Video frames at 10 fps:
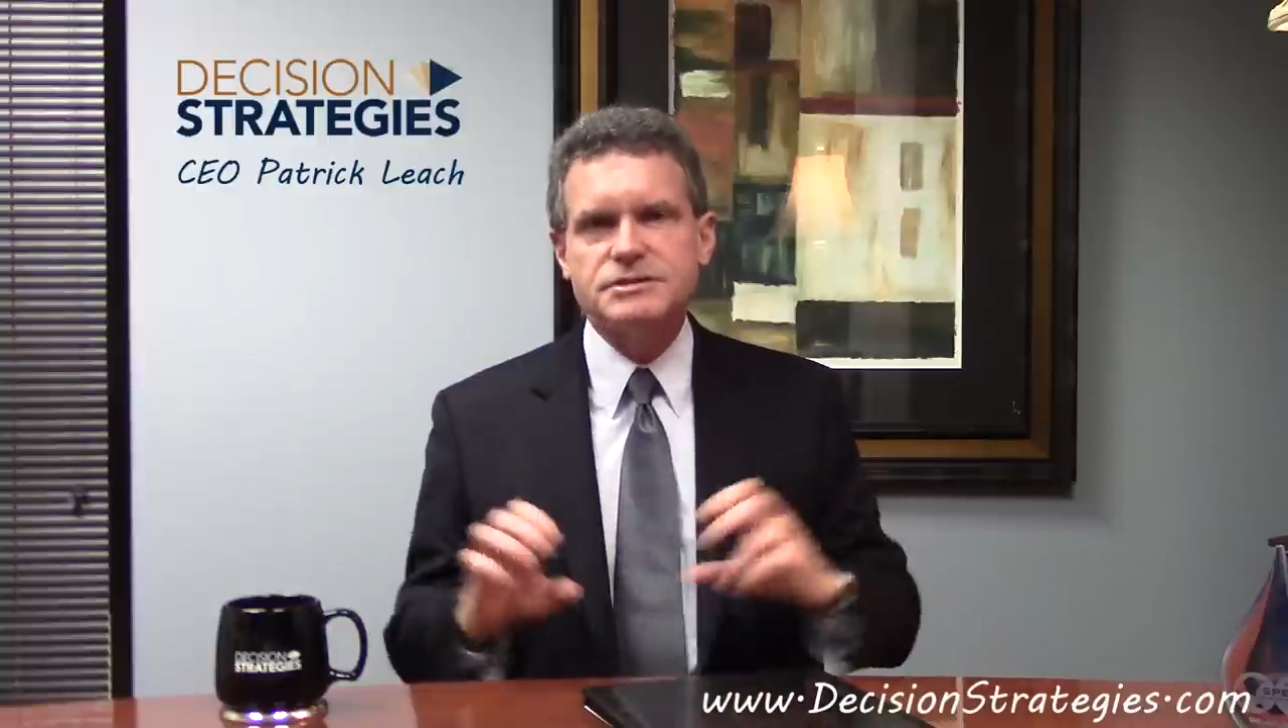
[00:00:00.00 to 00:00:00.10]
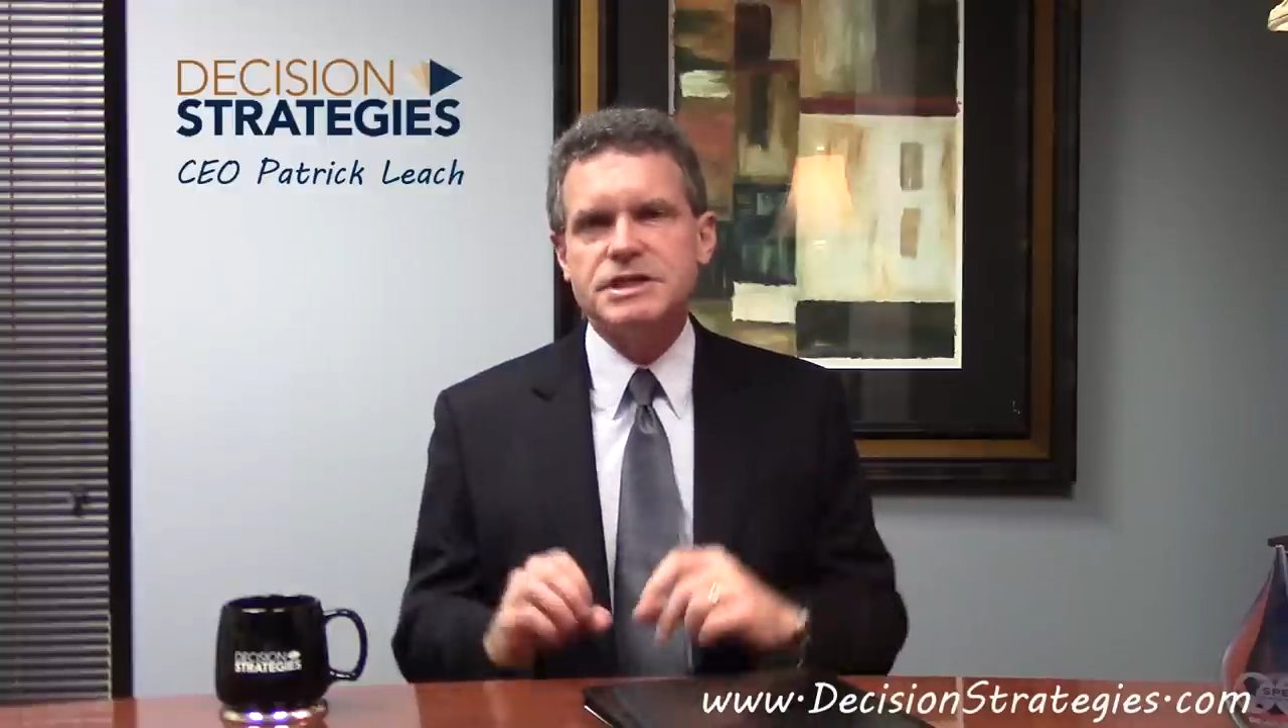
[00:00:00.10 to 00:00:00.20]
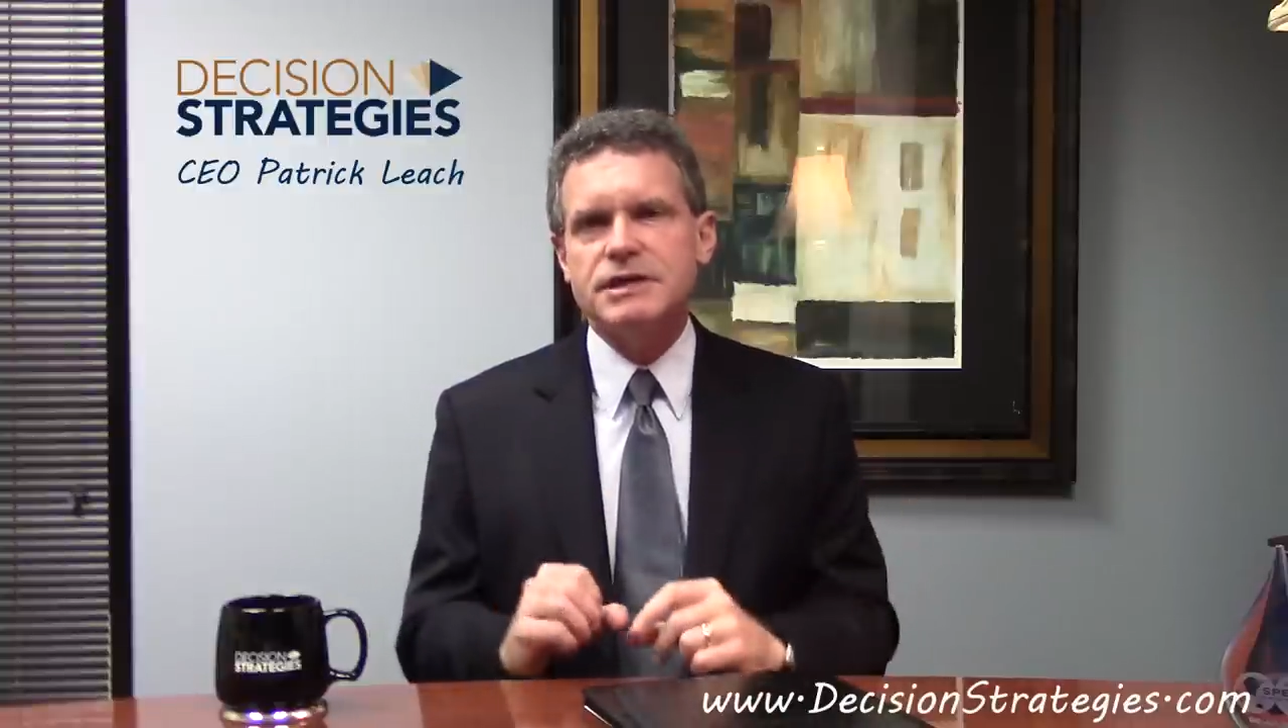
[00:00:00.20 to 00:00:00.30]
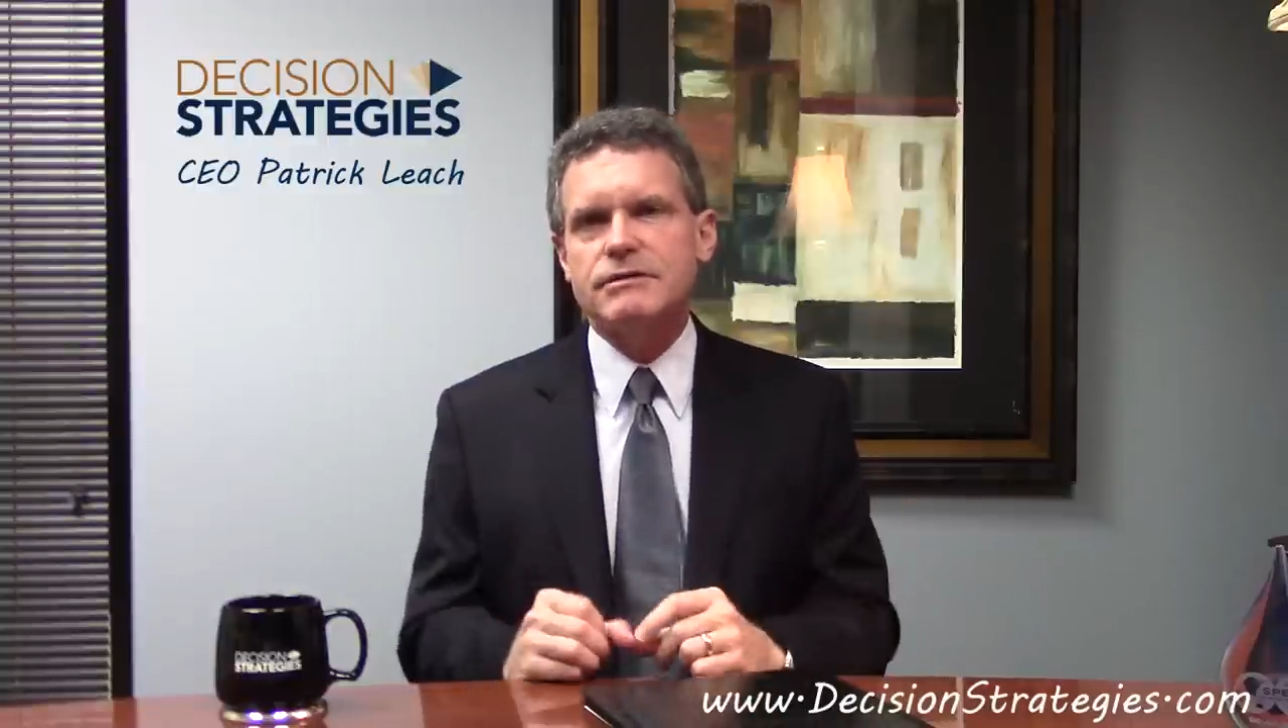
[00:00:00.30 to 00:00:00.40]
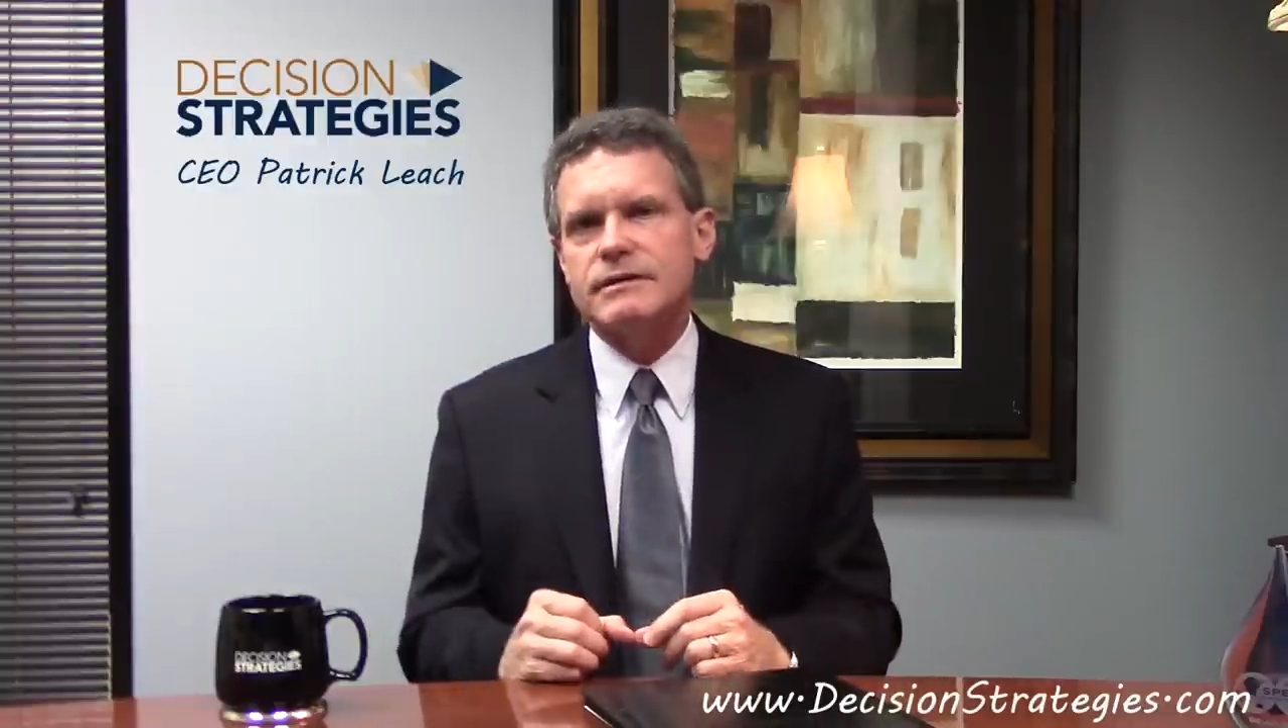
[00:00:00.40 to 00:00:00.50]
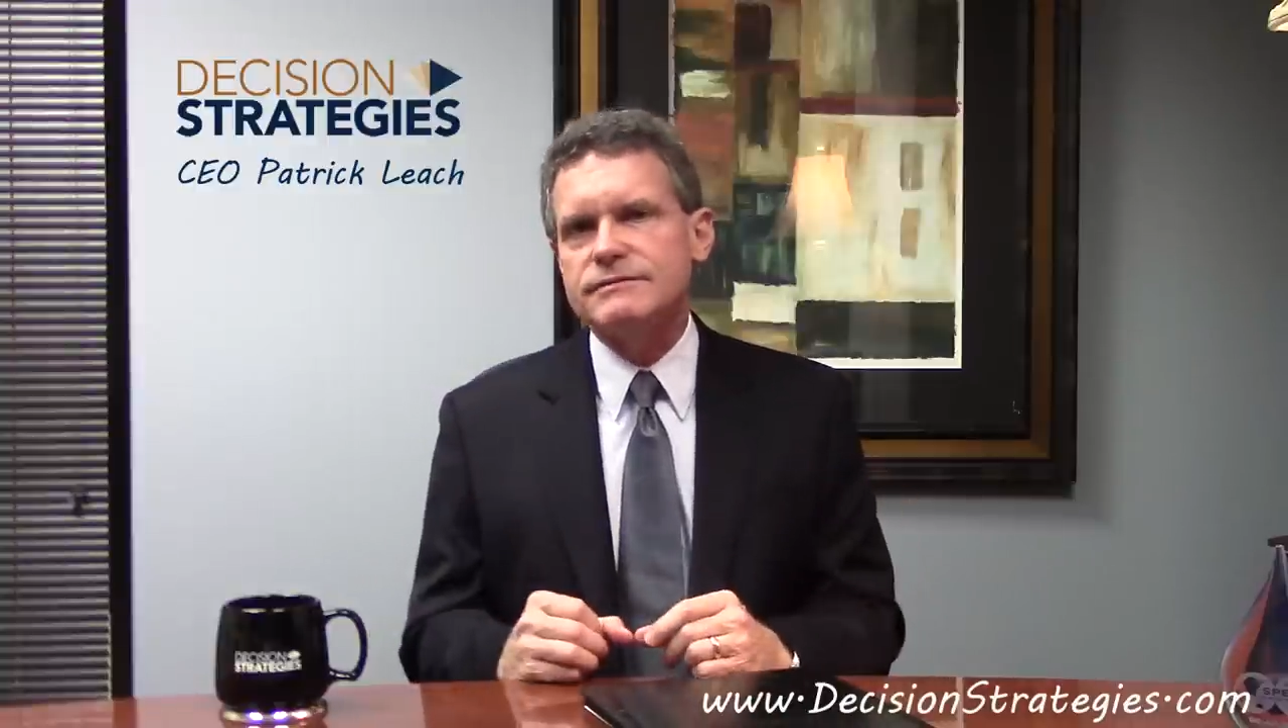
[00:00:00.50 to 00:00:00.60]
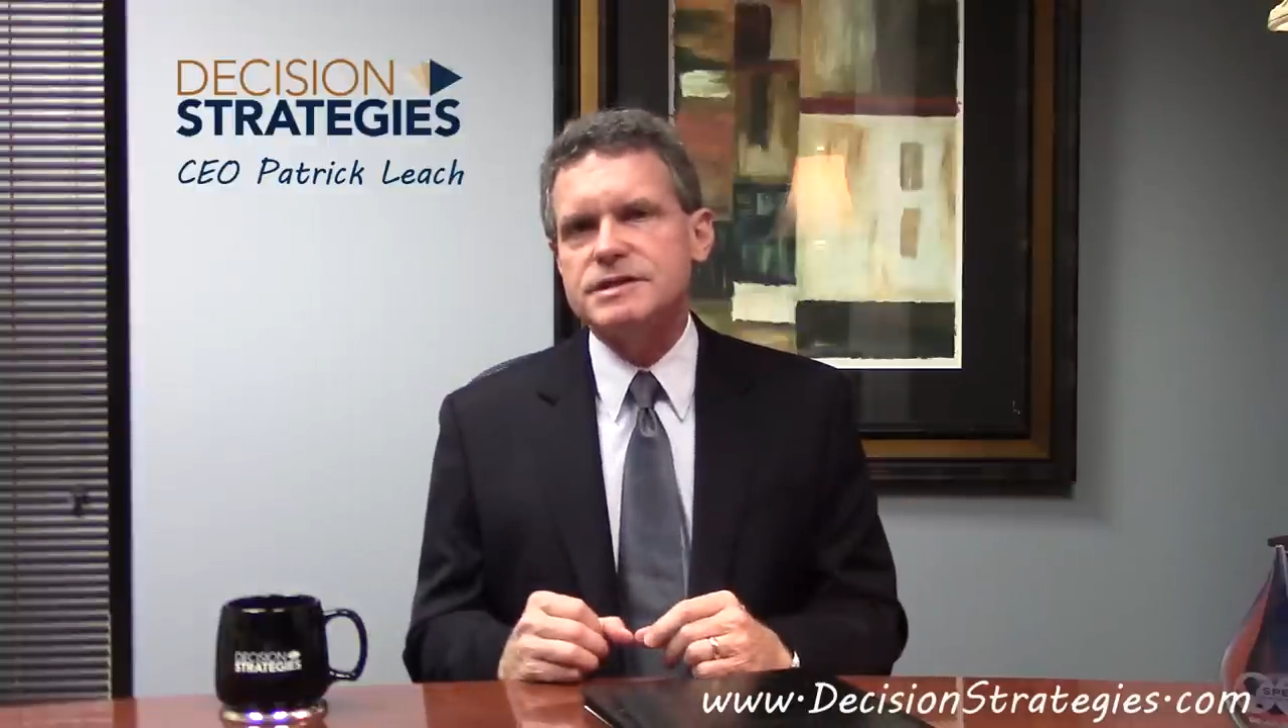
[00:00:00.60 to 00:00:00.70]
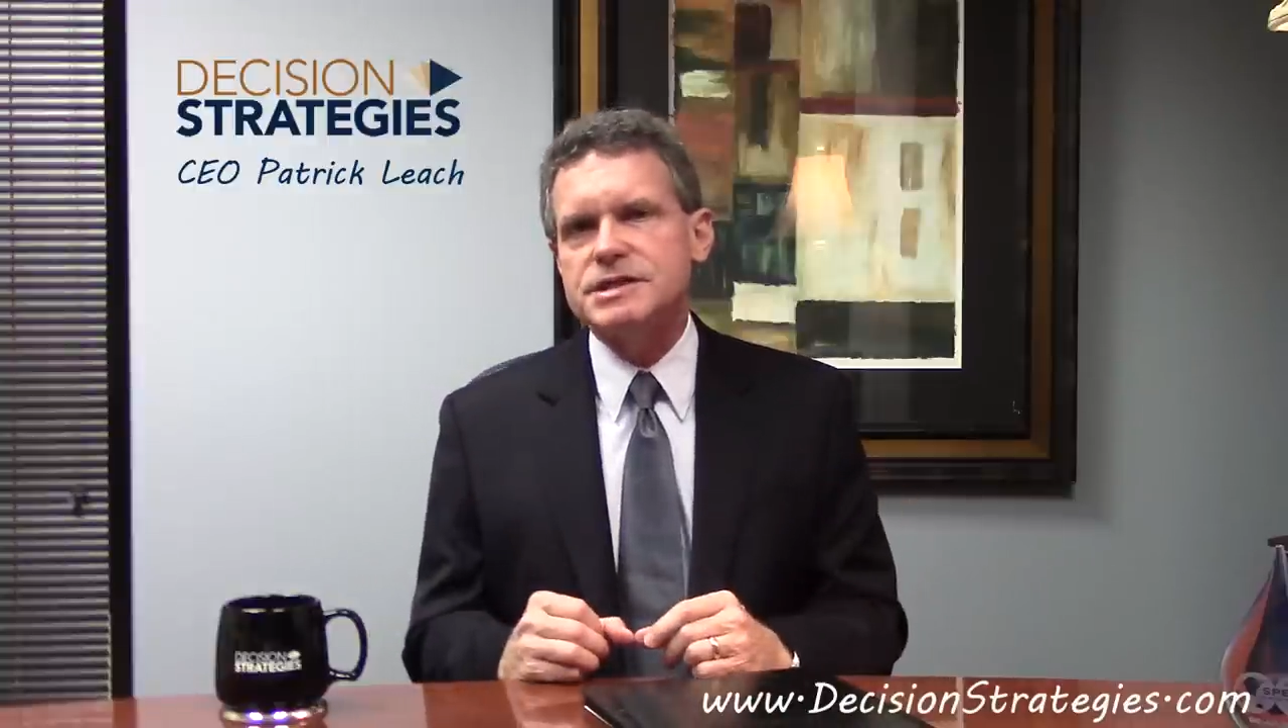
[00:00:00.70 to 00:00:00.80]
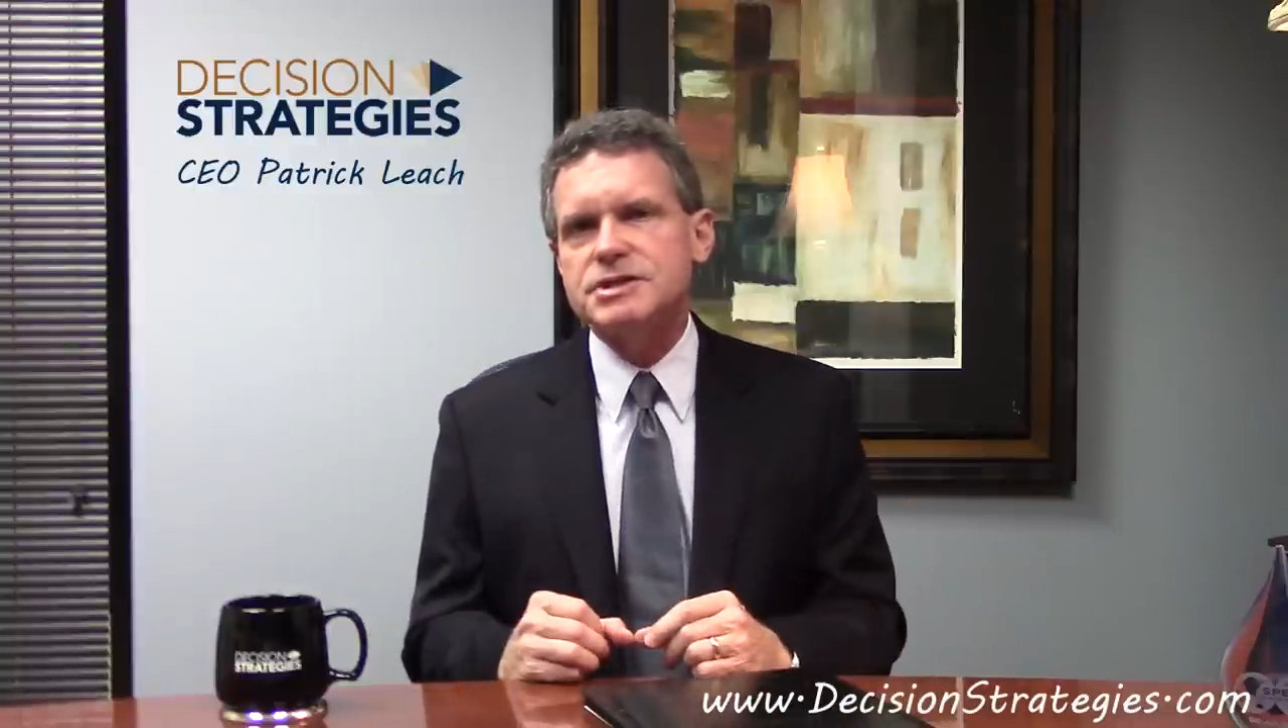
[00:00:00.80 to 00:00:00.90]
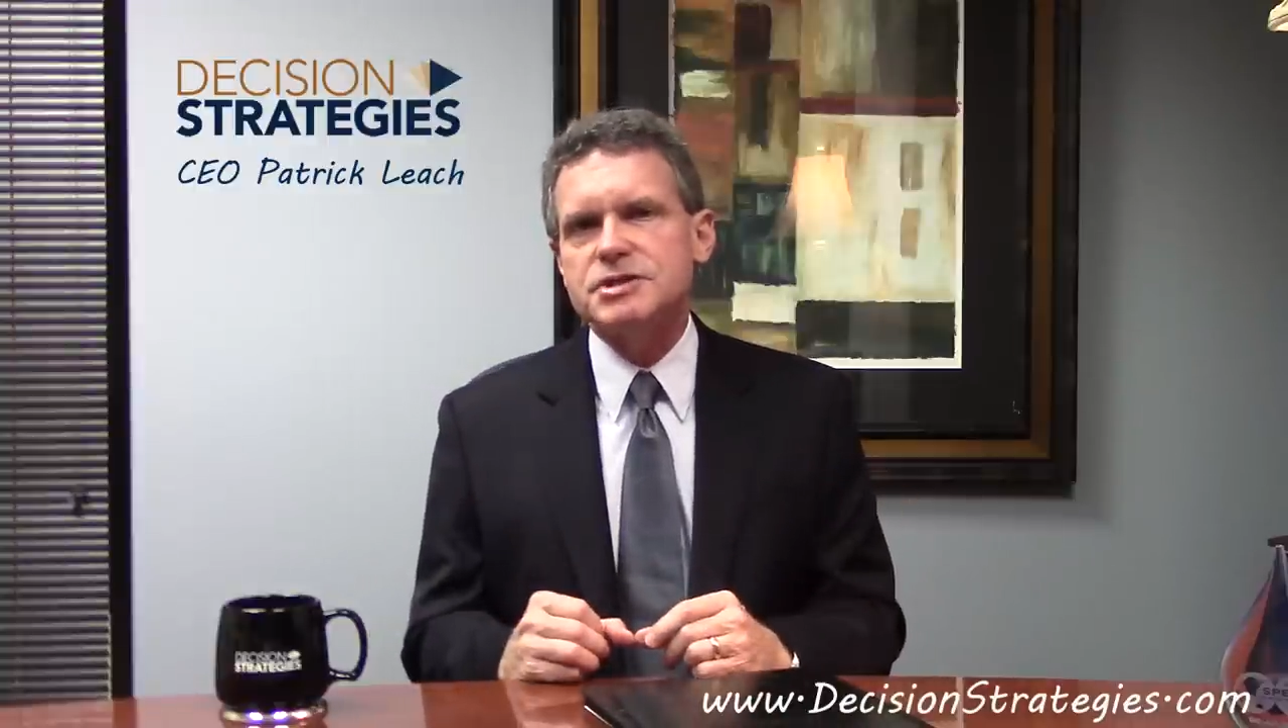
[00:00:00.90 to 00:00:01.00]
tier of
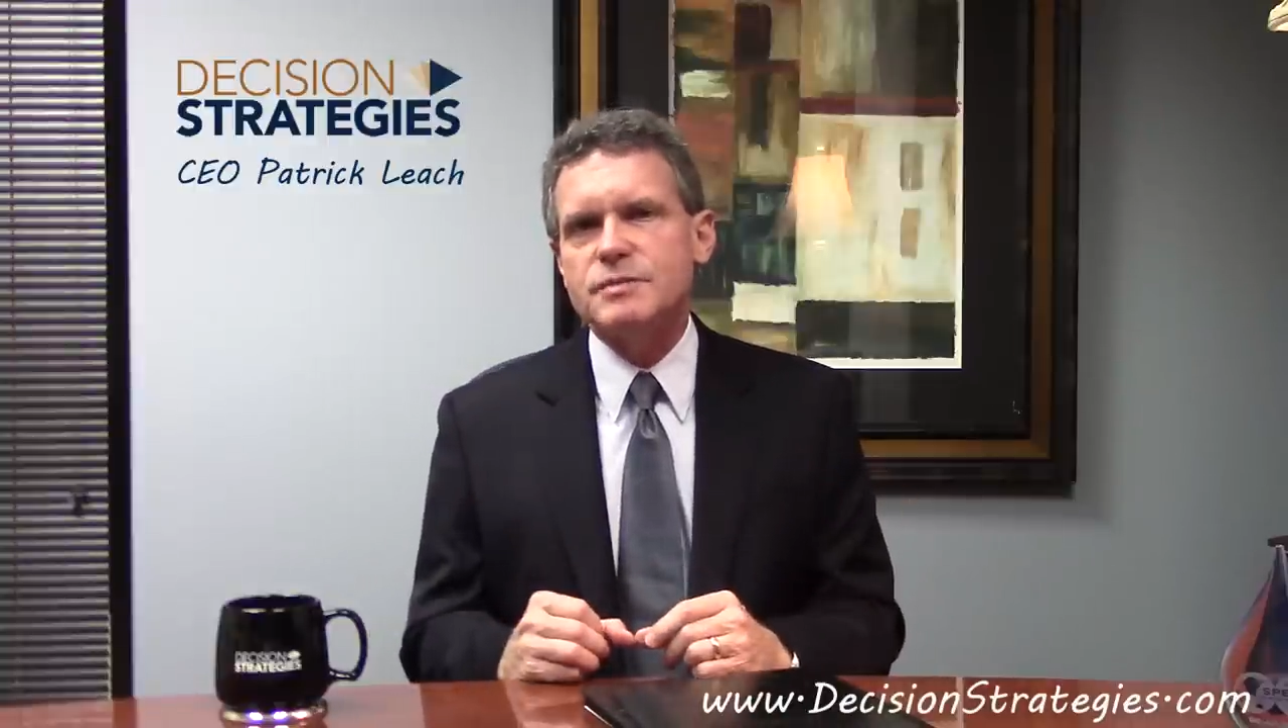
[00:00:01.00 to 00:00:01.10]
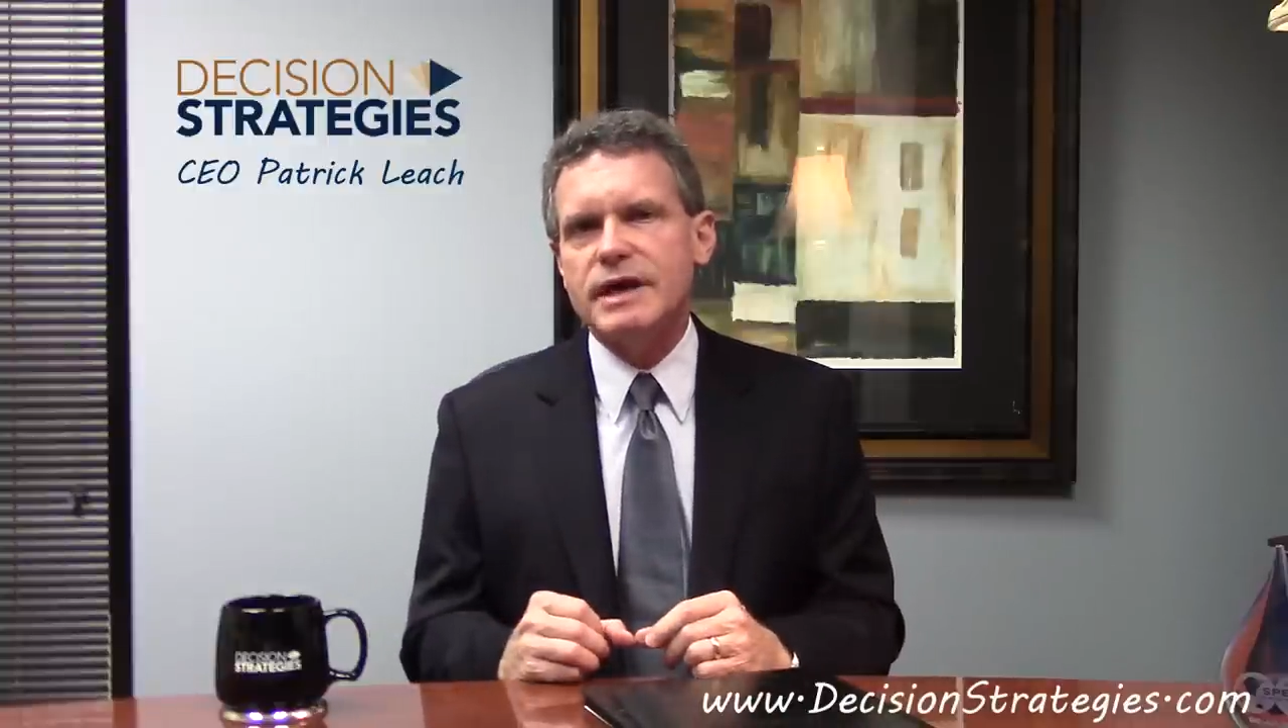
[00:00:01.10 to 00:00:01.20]
decision